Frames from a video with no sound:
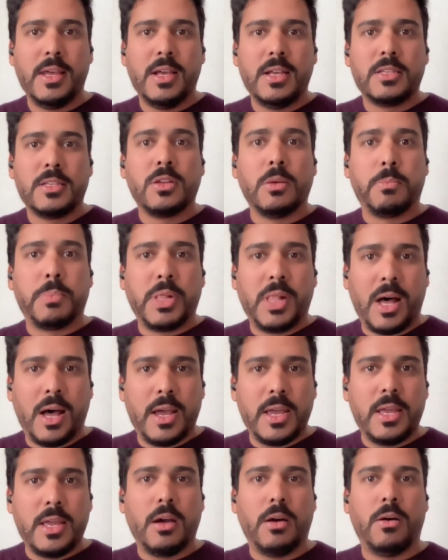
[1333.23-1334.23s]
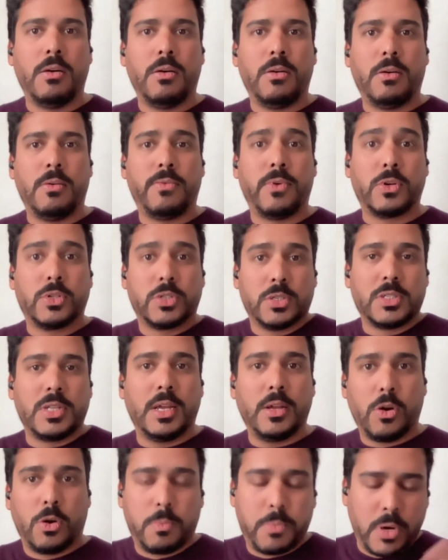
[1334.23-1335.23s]
supply or
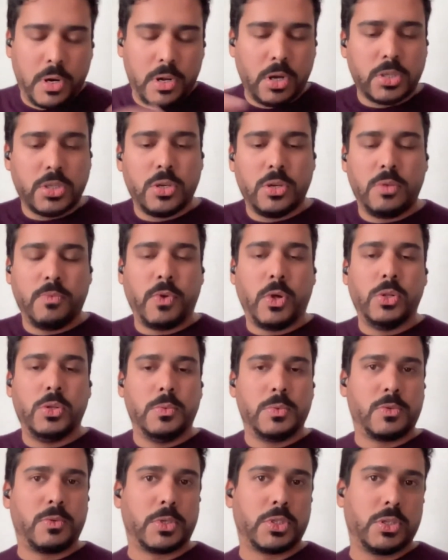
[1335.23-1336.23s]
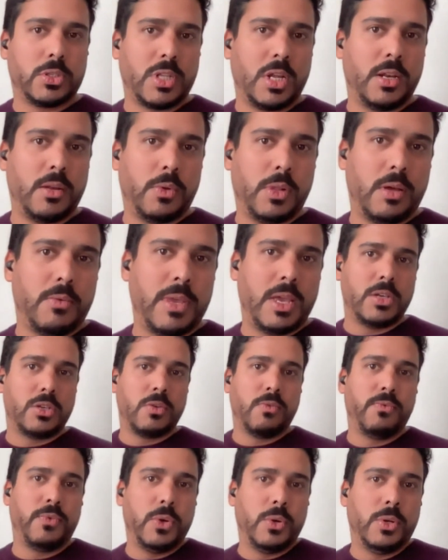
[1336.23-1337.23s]
production volumes for sustainable
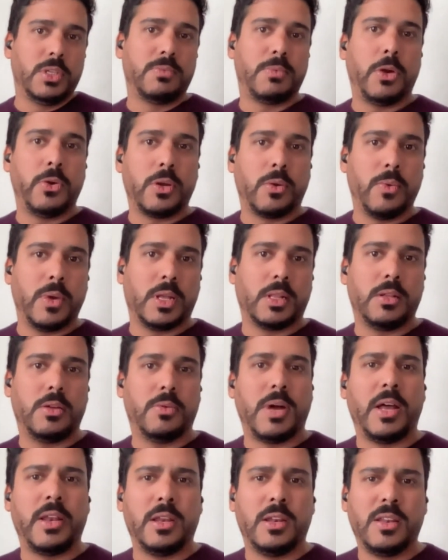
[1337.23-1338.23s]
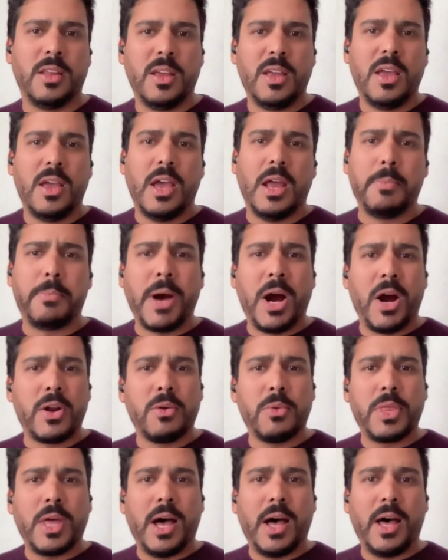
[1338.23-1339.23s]
aviation fuels very quickly, right? And part
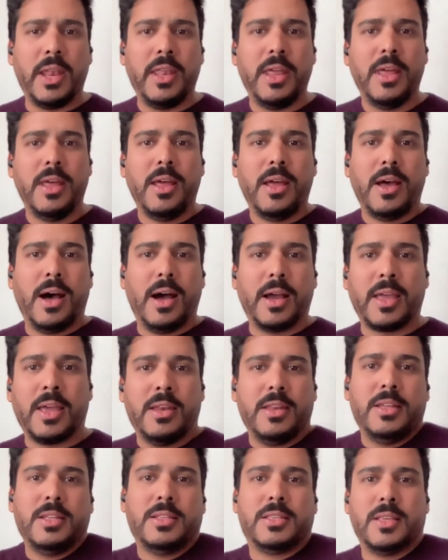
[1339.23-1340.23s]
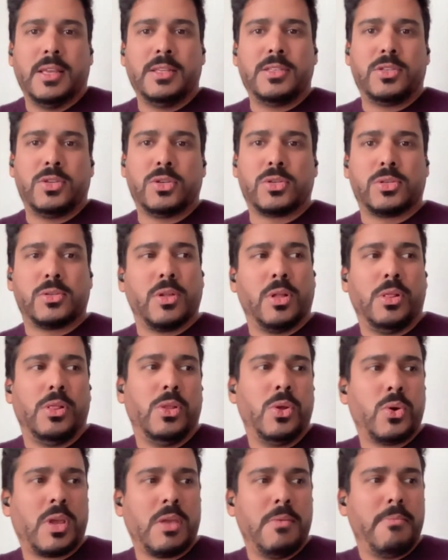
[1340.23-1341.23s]
of that, again, it's just
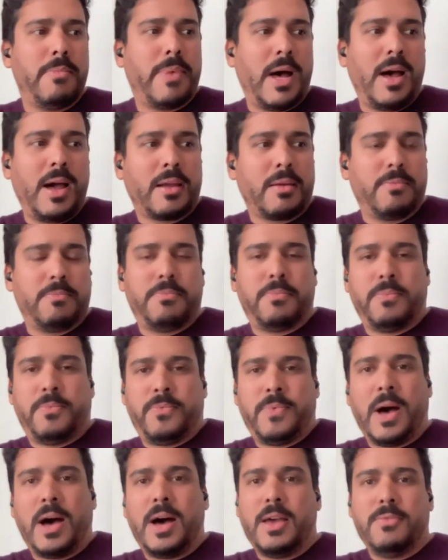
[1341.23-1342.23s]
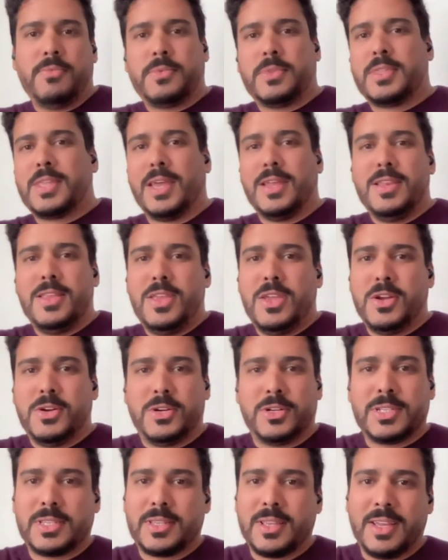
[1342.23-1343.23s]
looking back 5-10
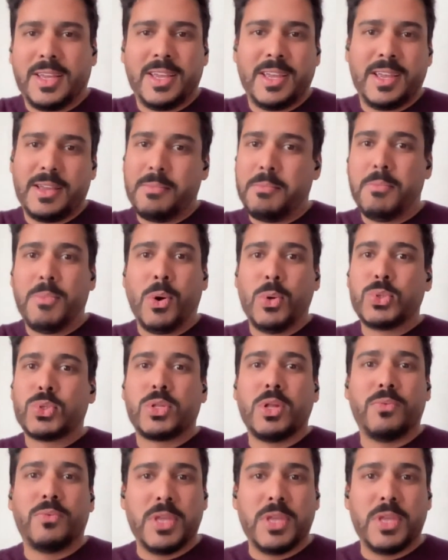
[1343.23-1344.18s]
years, and most of